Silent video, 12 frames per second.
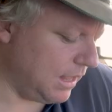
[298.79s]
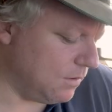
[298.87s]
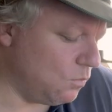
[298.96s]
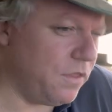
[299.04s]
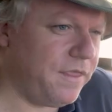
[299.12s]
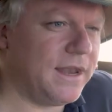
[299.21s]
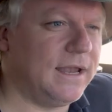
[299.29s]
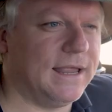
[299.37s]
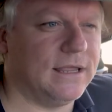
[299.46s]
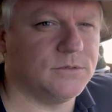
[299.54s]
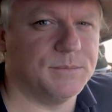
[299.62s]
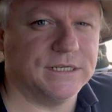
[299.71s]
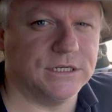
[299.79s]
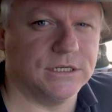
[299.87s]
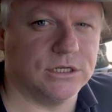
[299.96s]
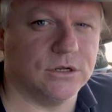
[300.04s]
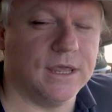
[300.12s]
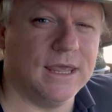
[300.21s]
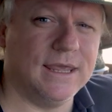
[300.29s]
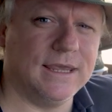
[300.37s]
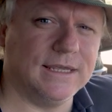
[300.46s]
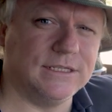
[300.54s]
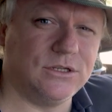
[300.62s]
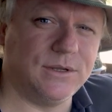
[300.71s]
And what that allows me to do
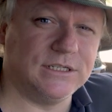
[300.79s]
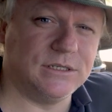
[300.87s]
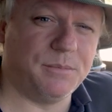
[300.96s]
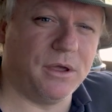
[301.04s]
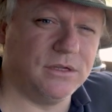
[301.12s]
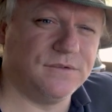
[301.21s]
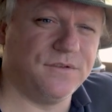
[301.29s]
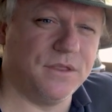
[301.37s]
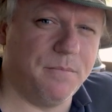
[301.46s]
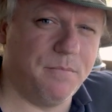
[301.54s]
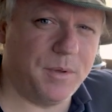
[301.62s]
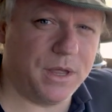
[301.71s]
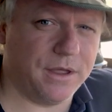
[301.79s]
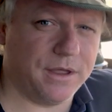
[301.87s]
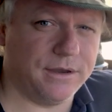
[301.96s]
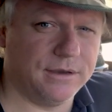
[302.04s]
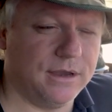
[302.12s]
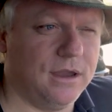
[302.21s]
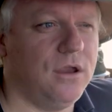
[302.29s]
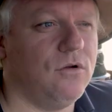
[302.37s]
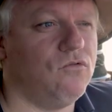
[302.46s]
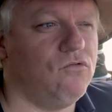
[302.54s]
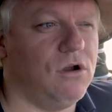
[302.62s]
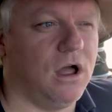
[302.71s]
is to expose for the bird
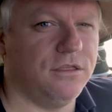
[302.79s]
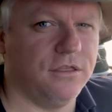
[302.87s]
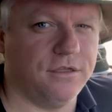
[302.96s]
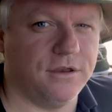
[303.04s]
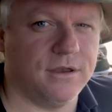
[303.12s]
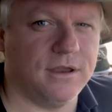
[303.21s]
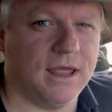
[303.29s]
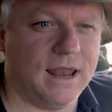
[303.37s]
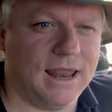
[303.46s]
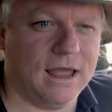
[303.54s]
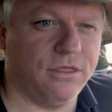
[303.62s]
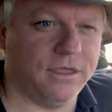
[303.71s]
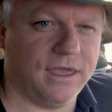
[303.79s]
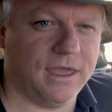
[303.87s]
rather than allow the